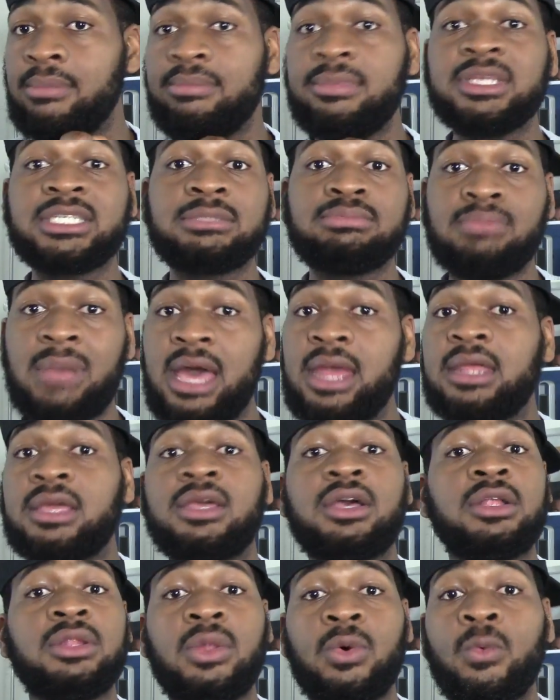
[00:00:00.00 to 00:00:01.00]
Miss
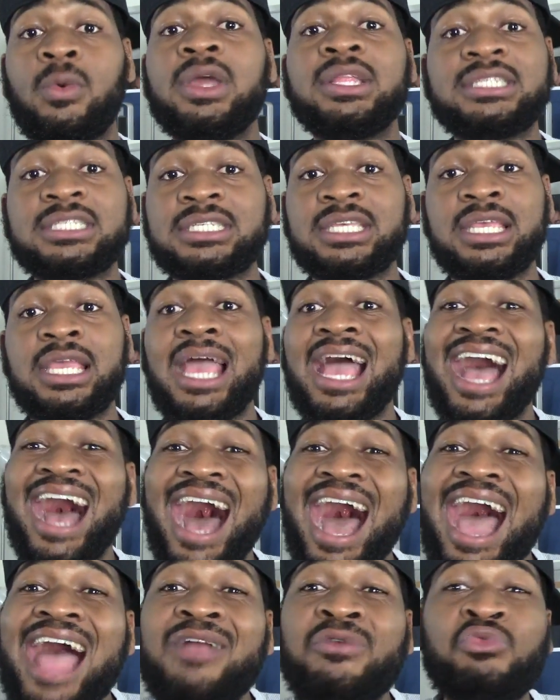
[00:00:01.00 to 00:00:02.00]
Monica Lewinsky.
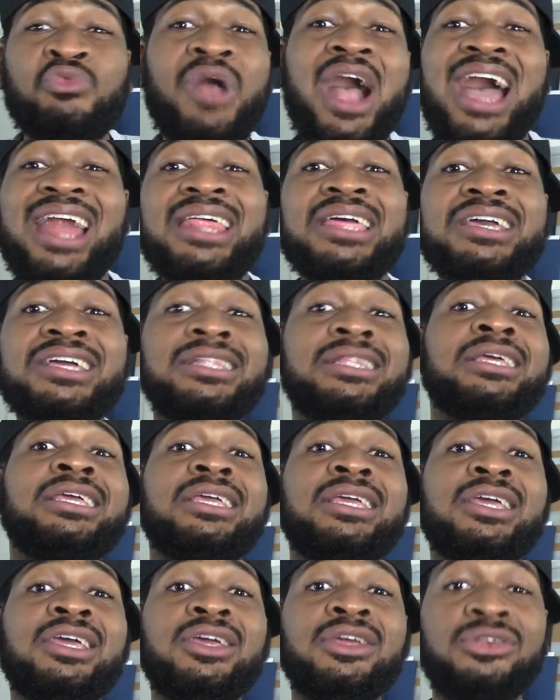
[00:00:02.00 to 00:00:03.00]

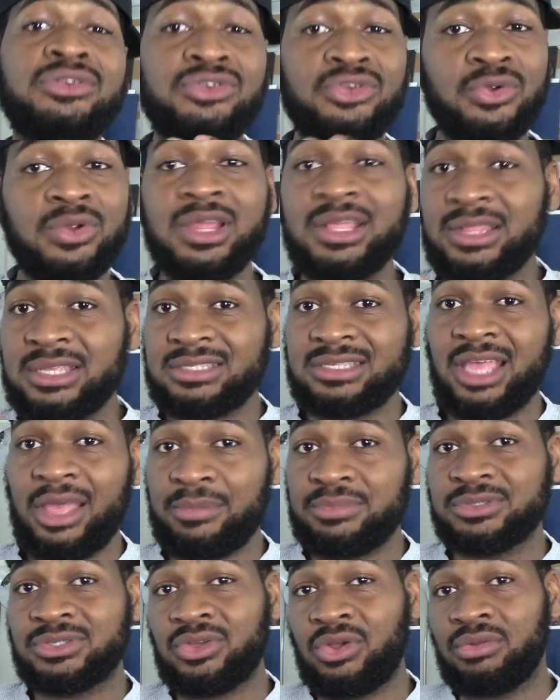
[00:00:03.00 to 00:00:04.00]
Ironically, during this
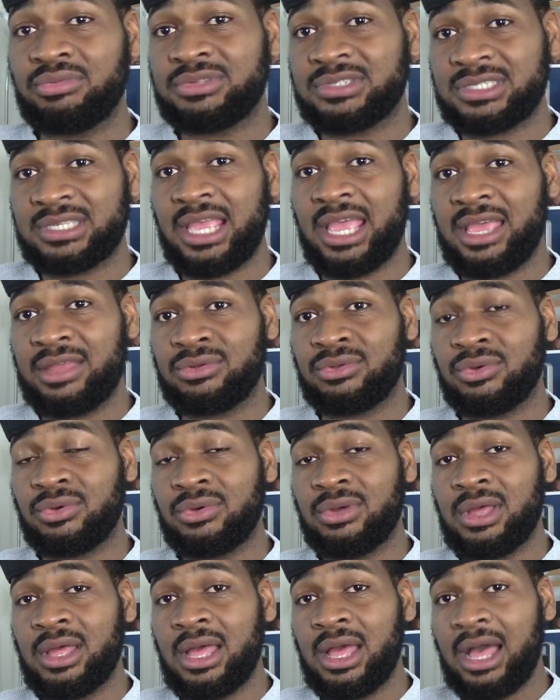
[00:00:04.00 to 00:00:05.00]
episode of
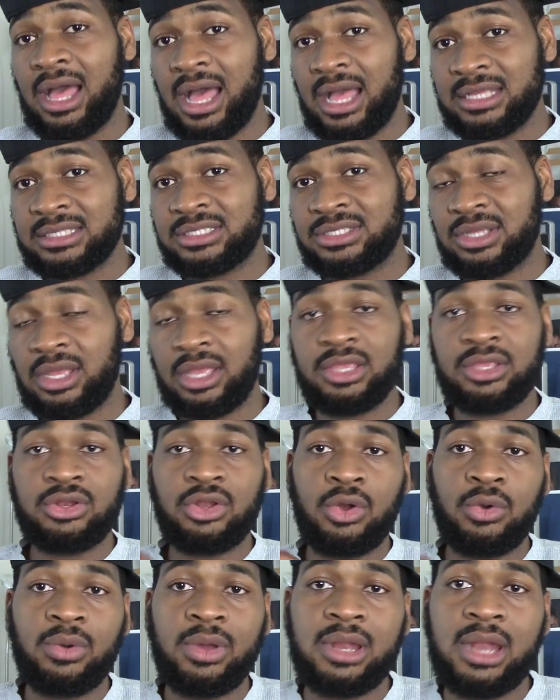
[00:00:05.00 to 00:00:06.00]
Scandal, I saw, you
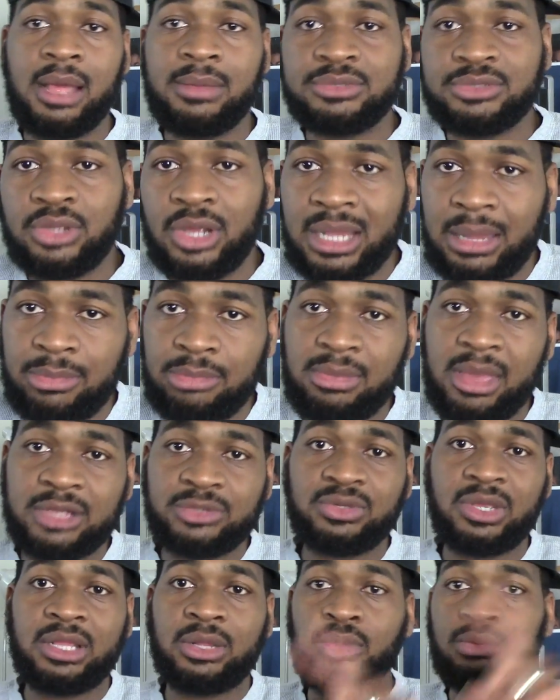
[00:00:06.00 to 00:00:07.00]
know what? I'm sorry, let me
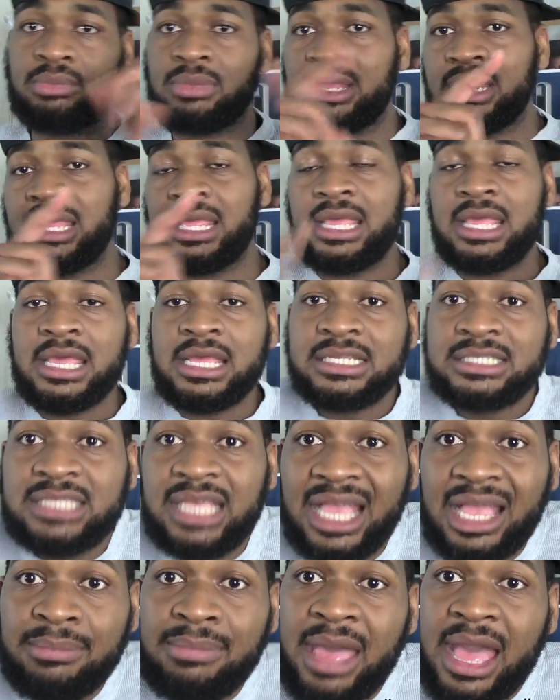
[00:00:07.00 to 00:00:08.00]
backtrack a little bit.
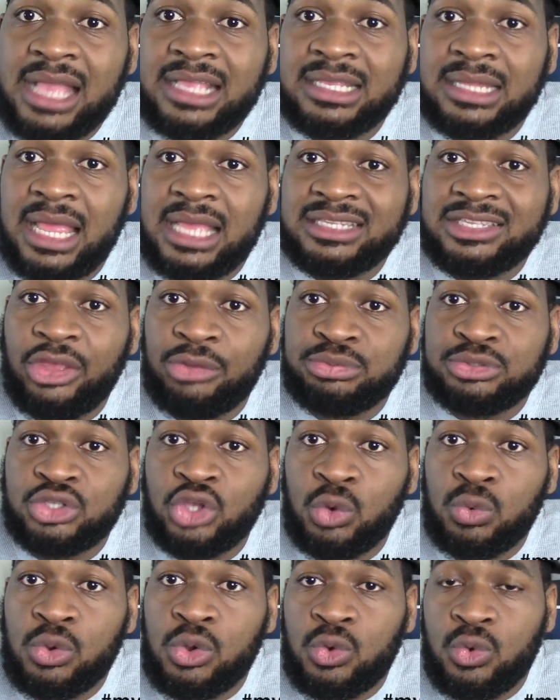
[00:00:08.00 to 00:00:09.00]
Take back the last
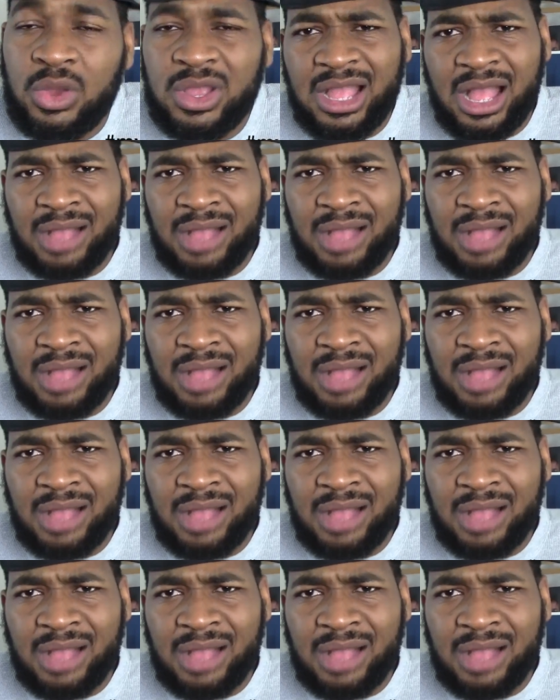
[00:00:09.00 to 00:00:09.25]
episode real quick.